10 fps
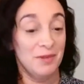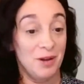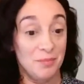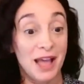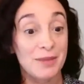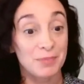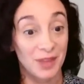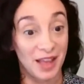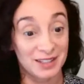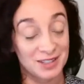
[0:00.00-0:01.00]
a
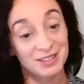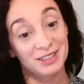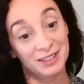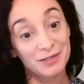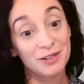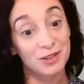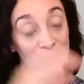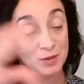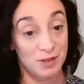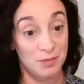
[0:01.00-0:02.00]
pipeline to deliver
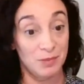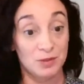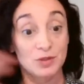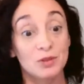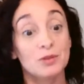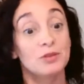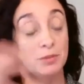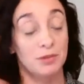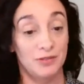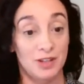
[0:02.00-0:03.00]
those people to their
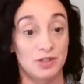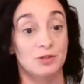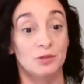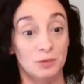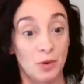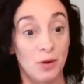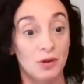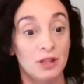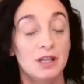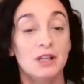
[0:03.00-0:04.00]
professional
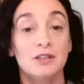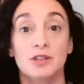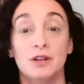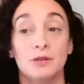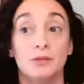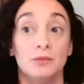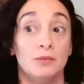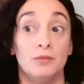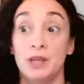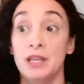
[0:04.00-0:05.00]
role. So
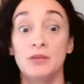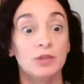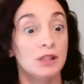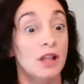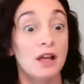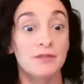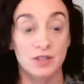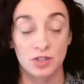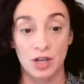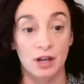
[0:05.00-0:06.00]
we would love
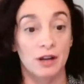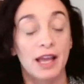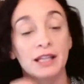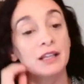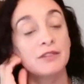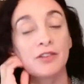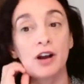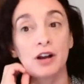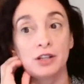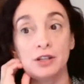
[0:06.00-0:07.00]
to share any of
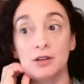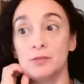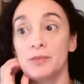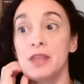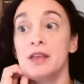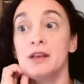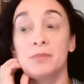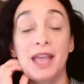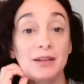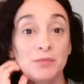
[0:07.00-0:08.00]
our,
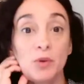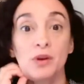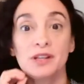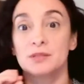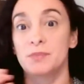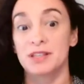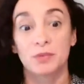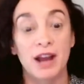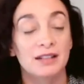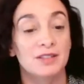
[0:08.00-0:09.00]
pain points, best
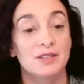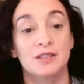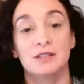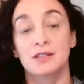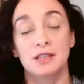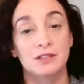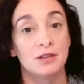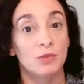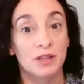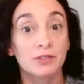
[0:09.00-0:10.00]
practices, things
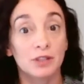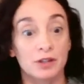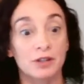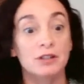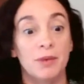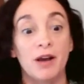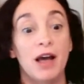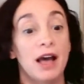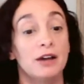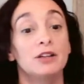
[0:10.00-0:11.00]
that we've learned about
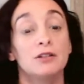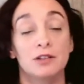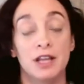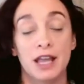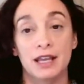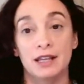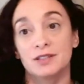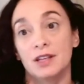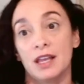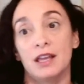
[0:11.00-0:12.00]
how to
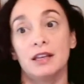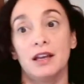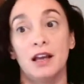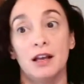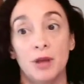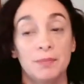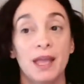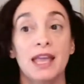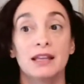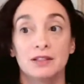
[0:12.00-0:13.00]
create a
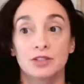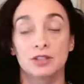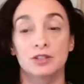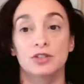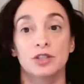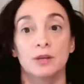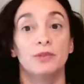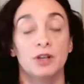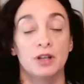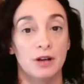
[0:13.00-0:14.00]
paid internship
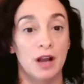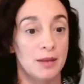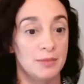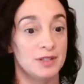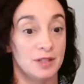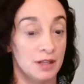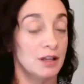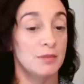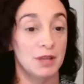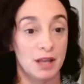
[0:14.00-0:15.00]
for your
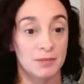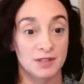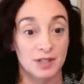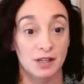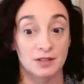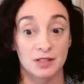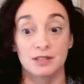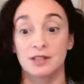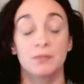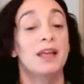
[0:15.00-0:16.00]
incoming
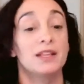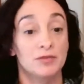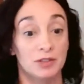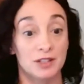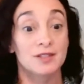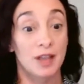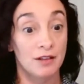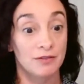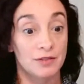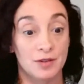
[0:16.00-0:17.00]
IBCLCs that pays for
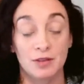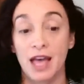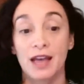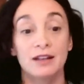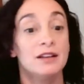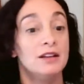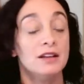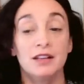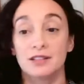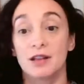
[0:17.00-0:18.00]
itself. So that
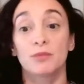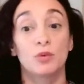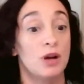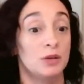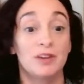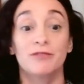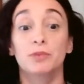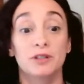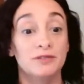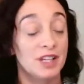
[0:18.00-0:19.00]
is number one. We've
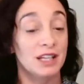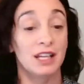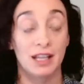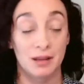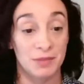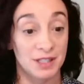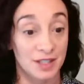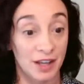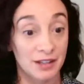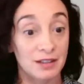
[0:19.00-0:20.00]
proved it. It can be
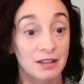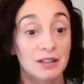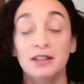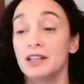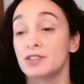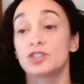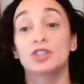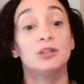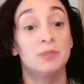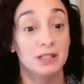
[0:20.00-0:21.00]
done. It
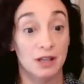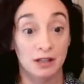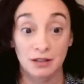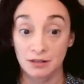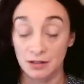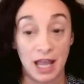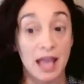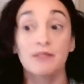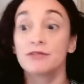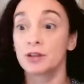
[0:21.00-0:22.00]
should be done
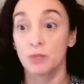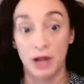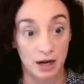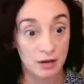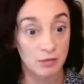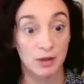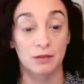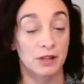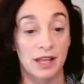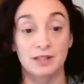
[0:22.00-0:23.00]
everywhere
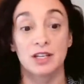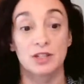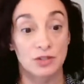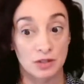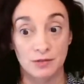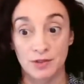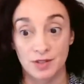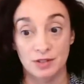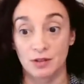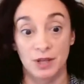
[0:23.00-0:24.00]
where lactation
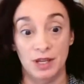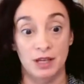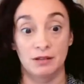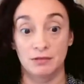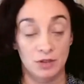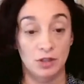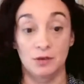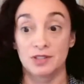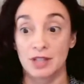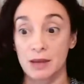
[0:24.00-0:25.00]
services are being,
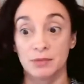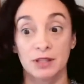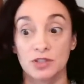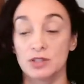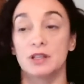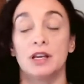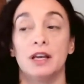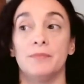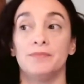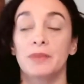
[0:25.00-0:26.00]
established.
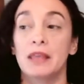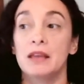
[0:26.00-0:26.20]
And